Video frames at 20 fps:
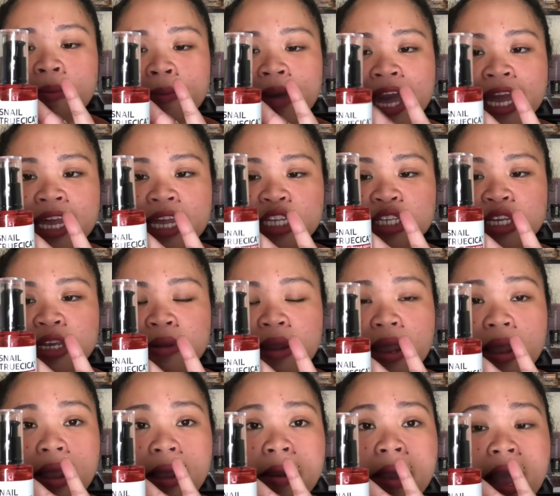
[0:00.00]
packaging
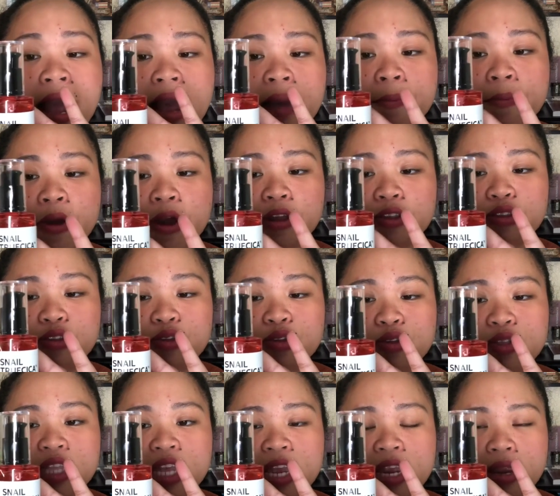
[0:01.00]
among
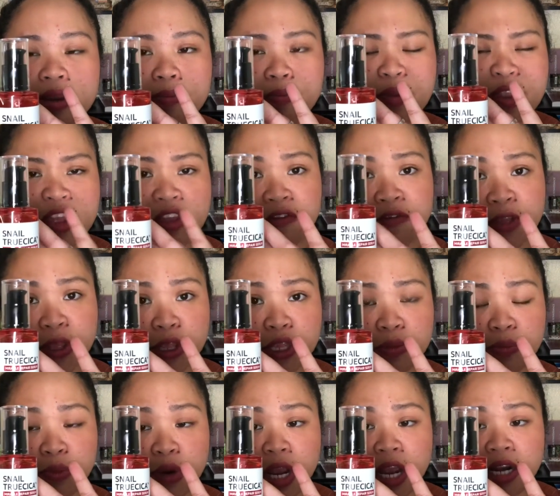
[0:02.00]
to their
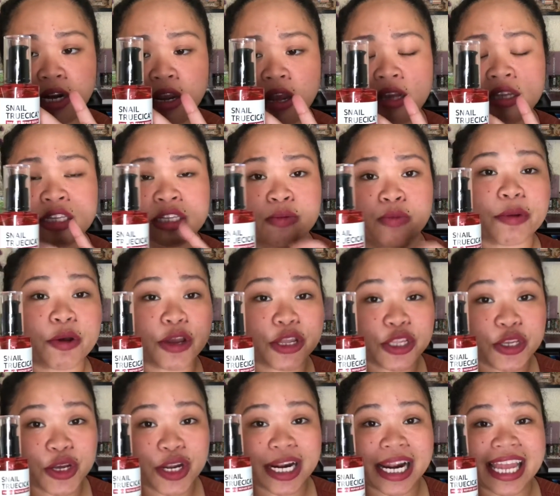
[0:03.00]
previous products. I'm going
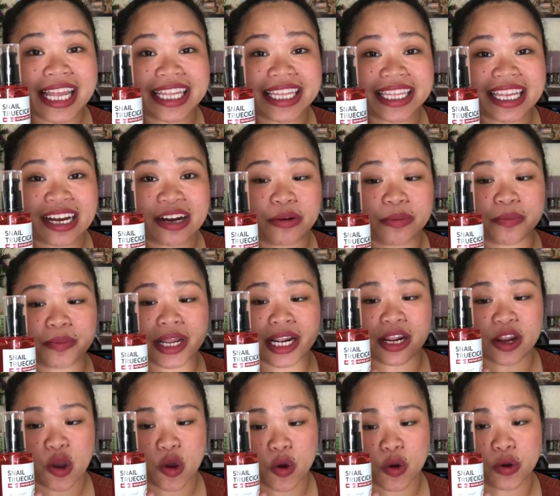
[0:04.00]
to link down
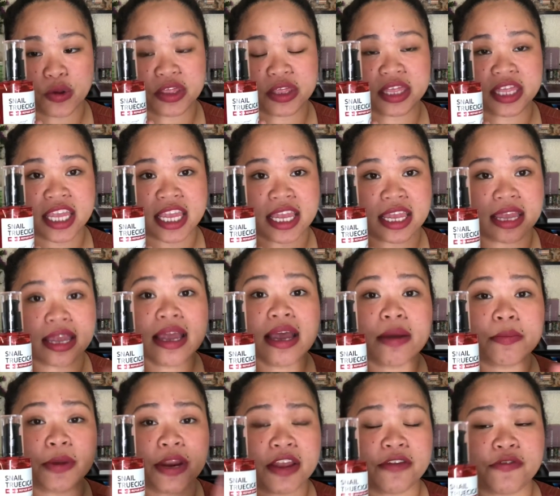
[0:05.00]
below the
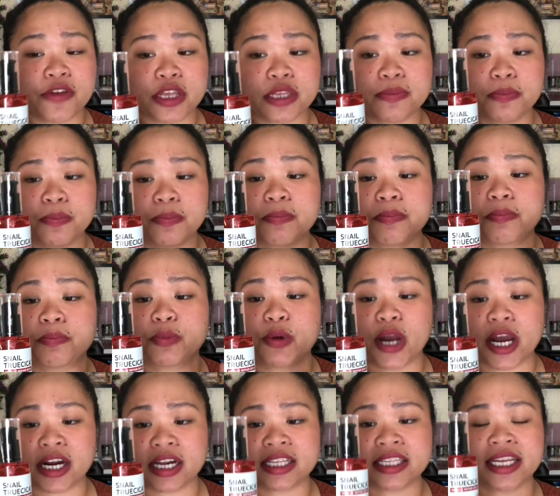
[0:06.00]
previous
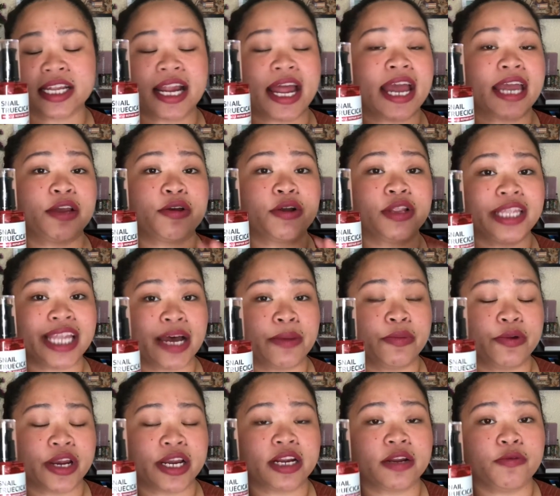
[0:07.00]
products that I
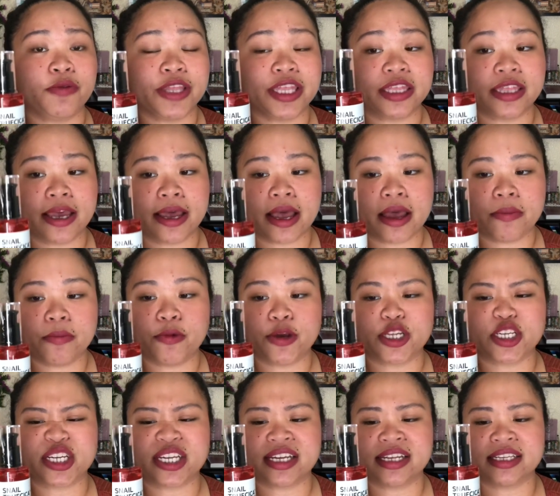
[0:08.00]
collaborated with them,
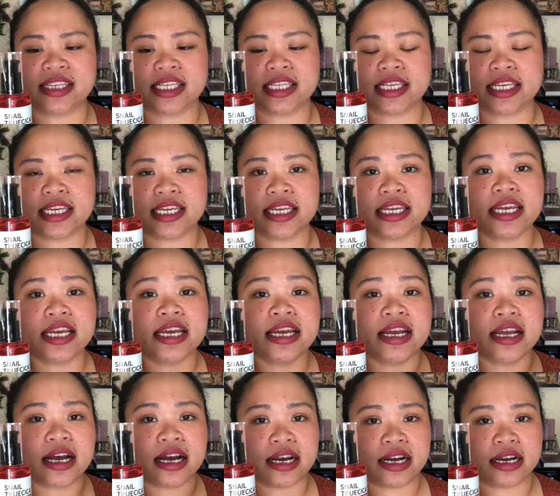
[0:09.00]
which is the
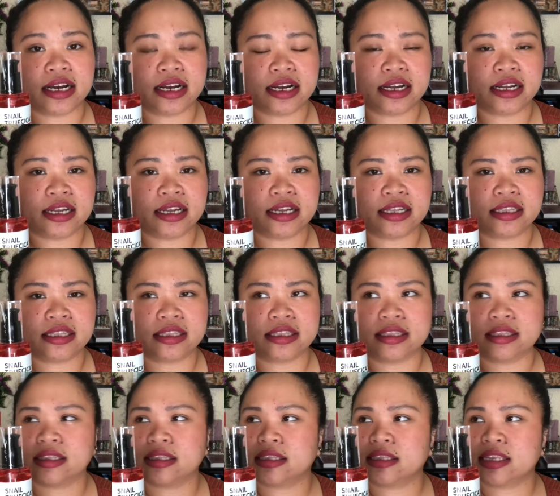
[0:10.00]
uh,
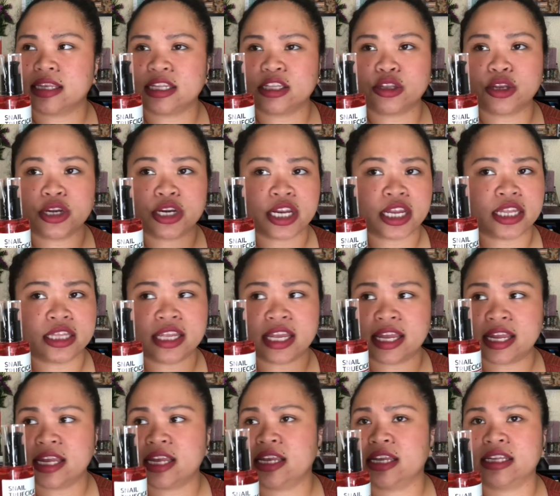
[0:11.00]
the 30
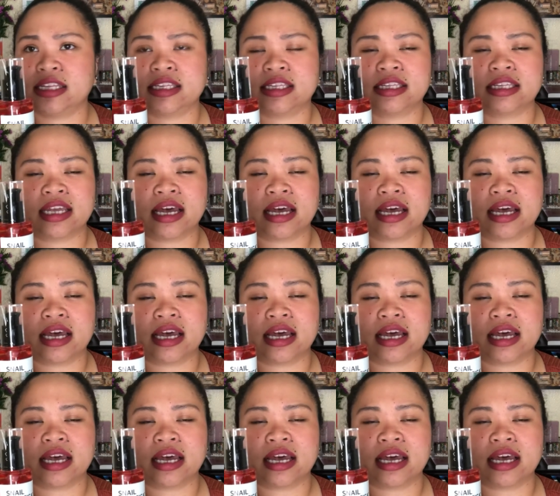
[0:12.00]
days